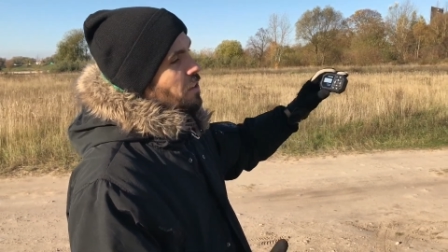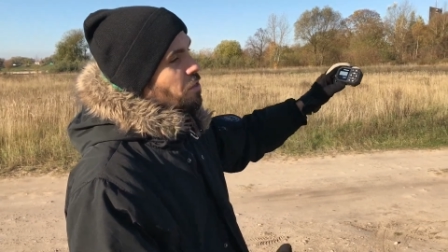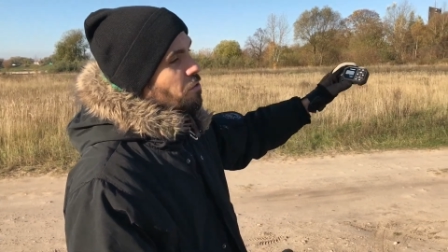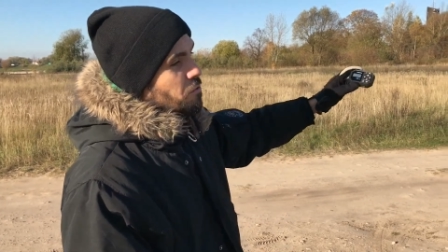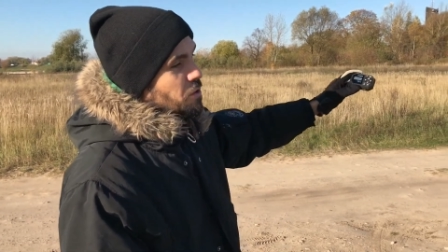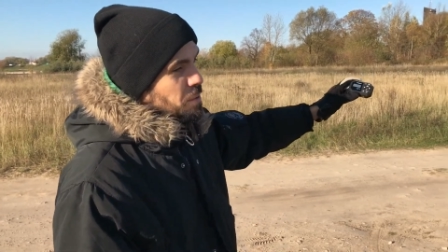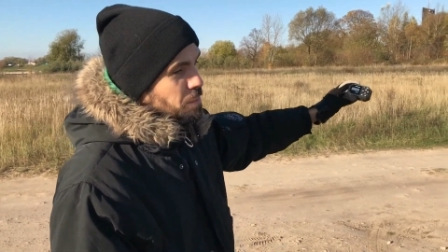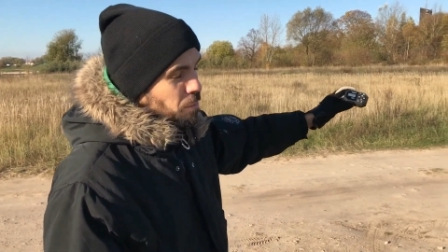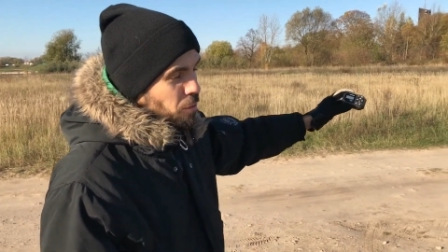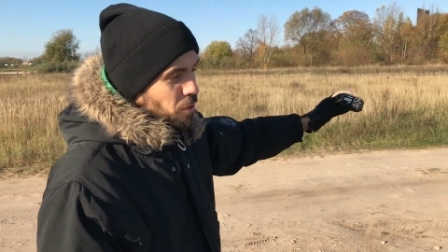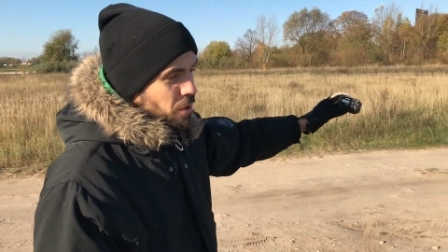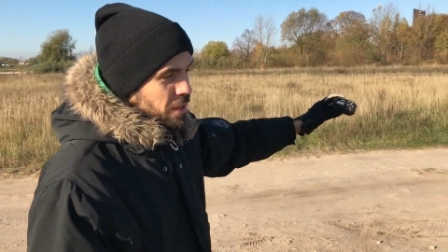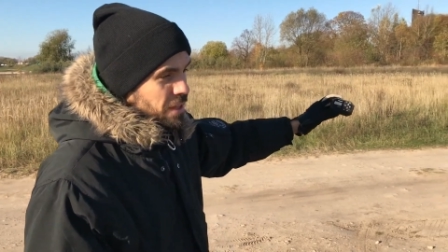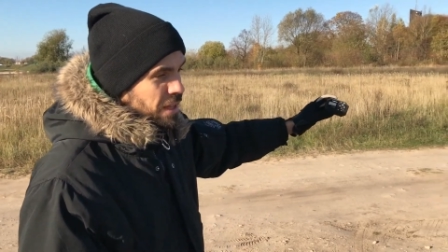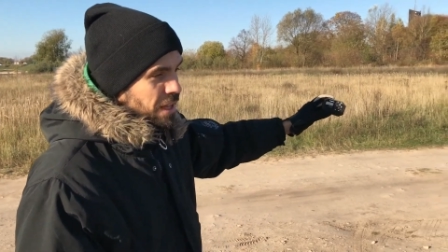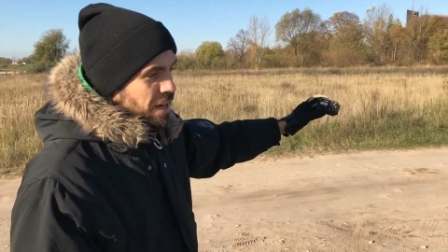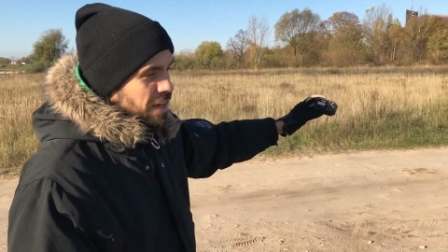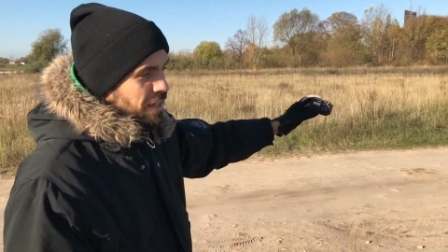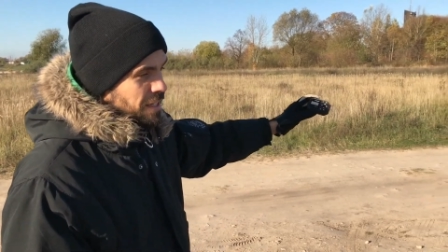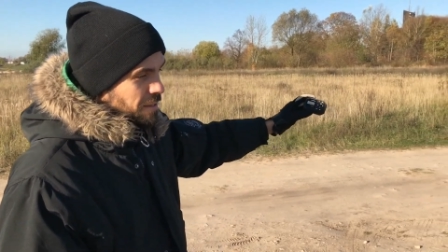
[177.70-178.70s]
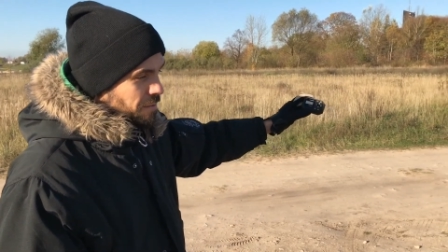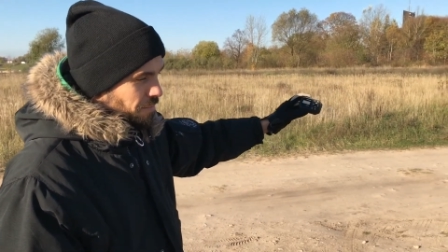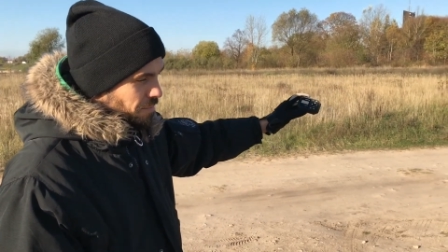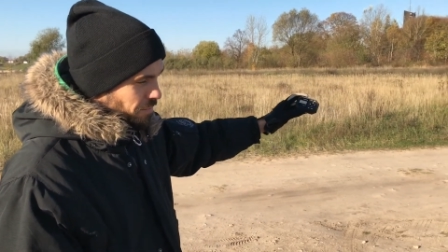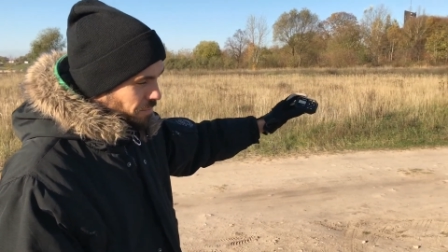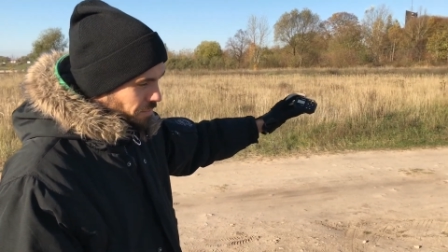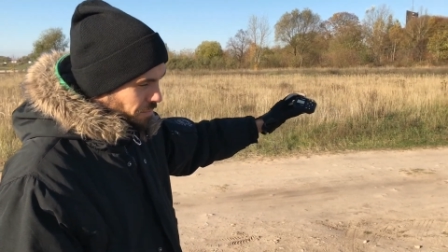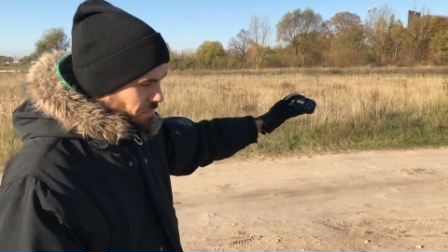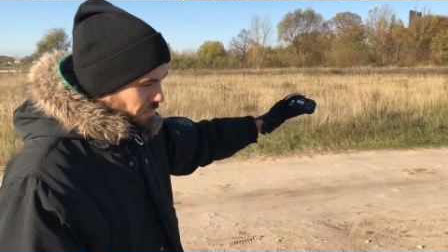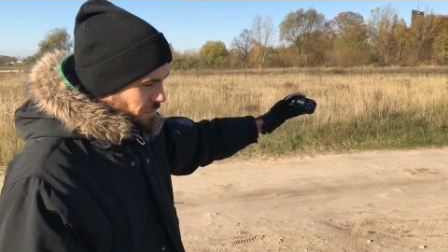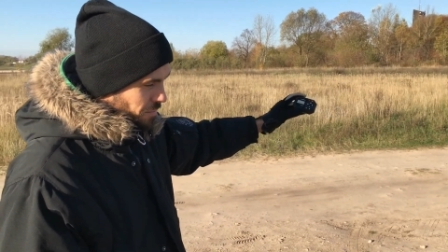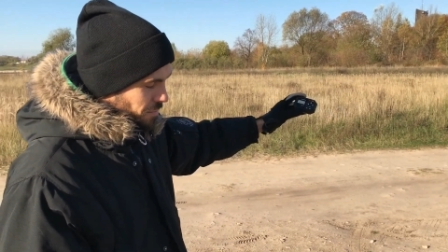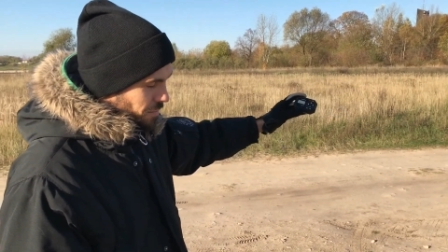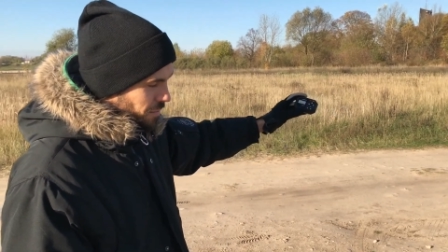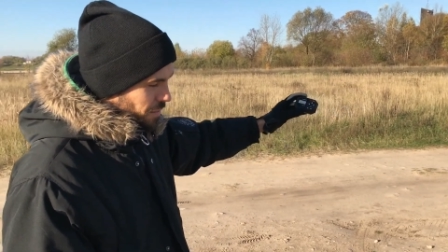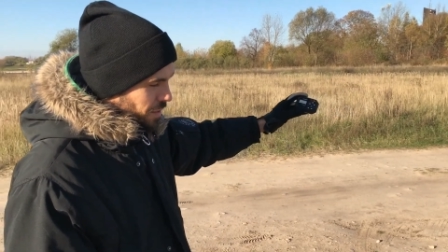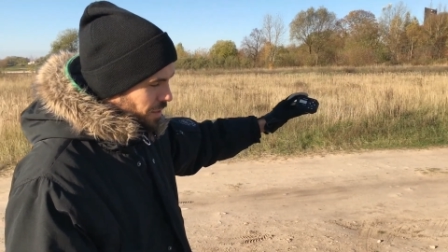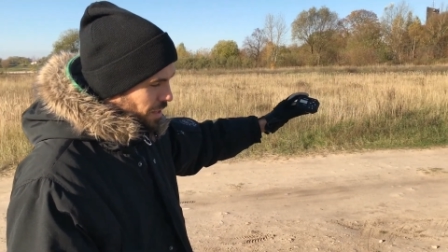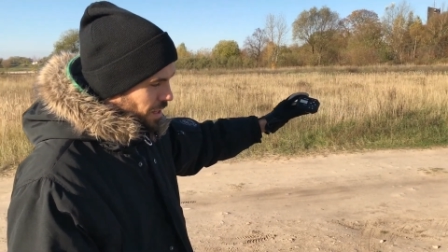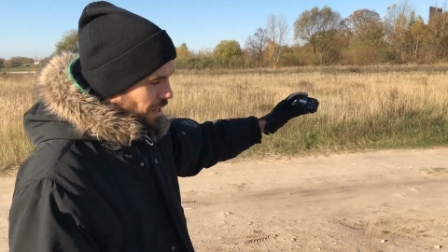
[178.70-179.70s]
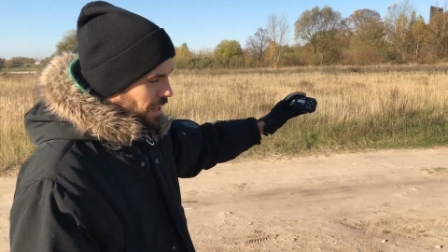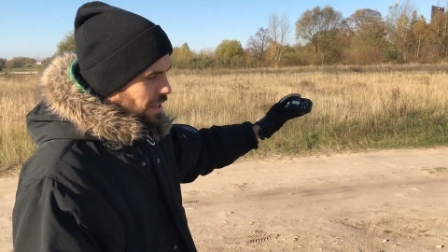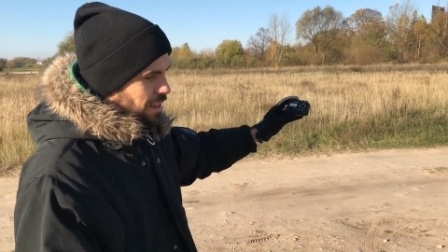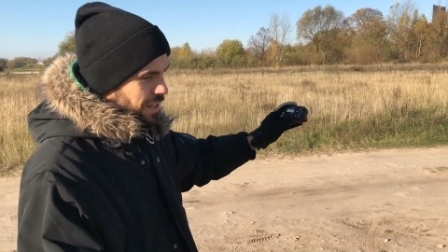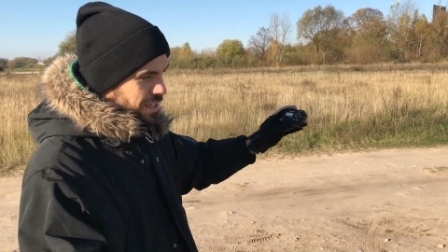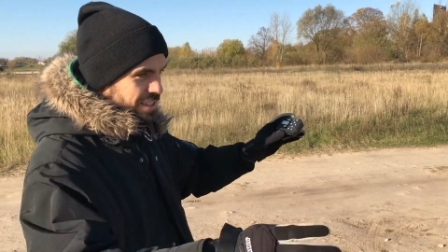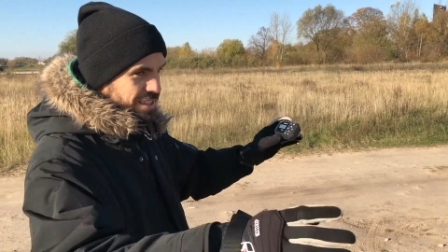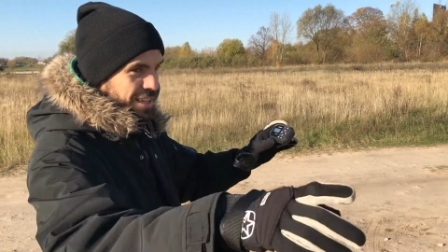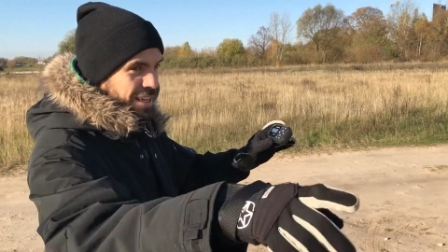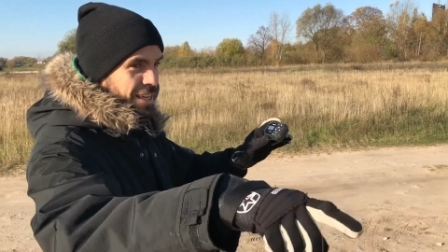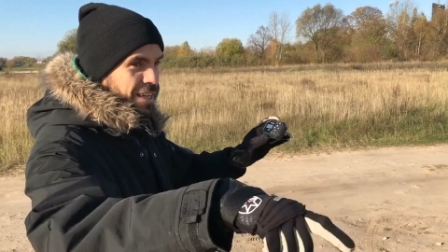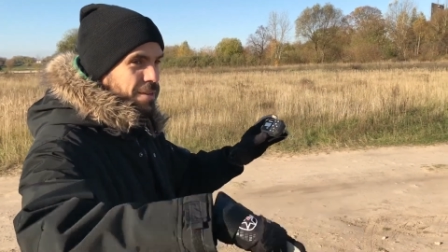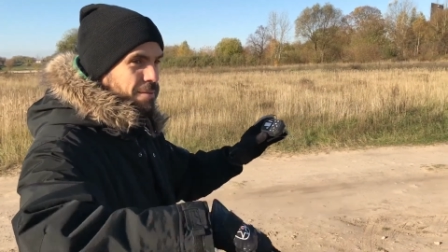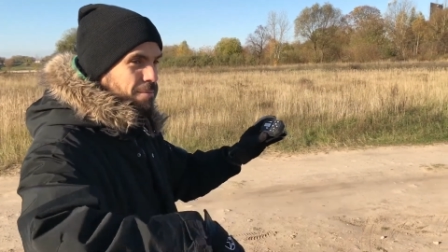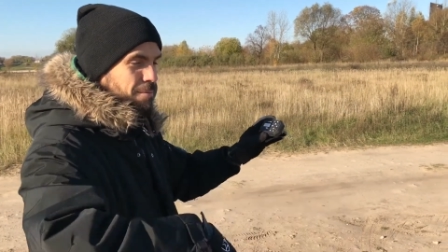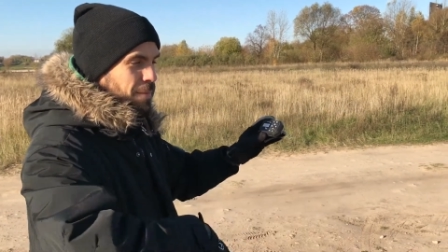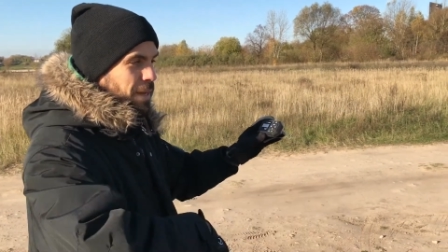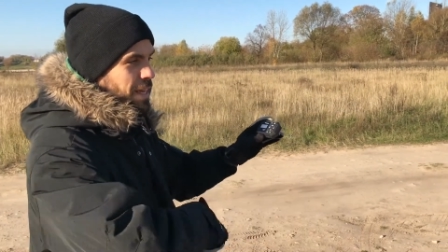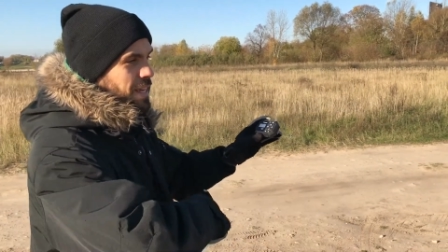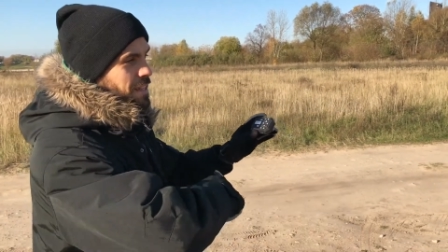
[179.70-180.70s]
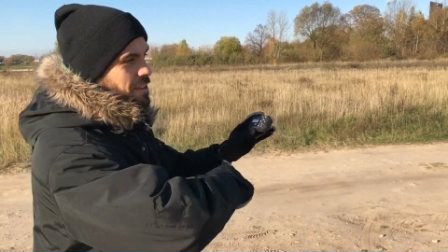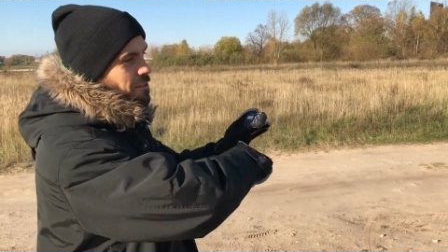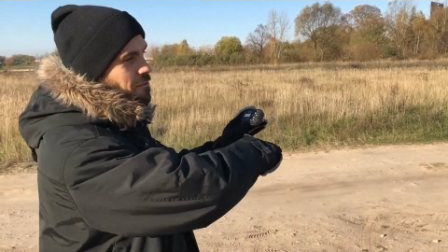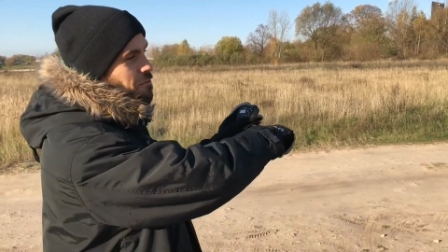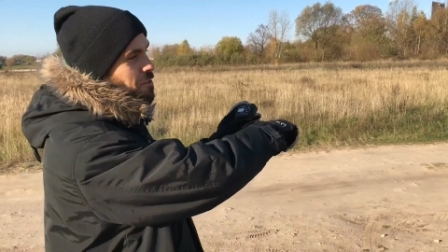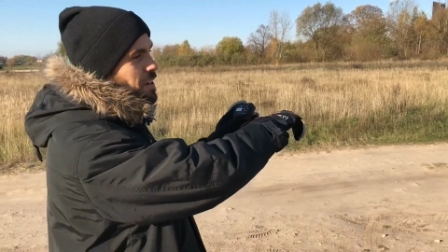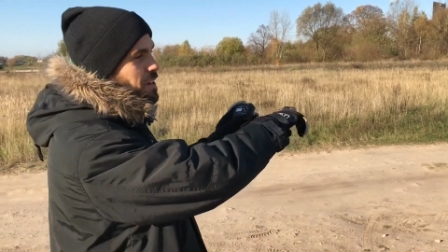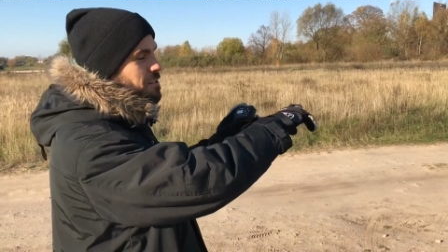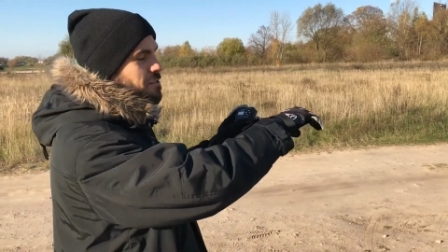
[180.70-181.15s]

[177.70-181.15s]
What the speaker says: a 3-point line. Let's make a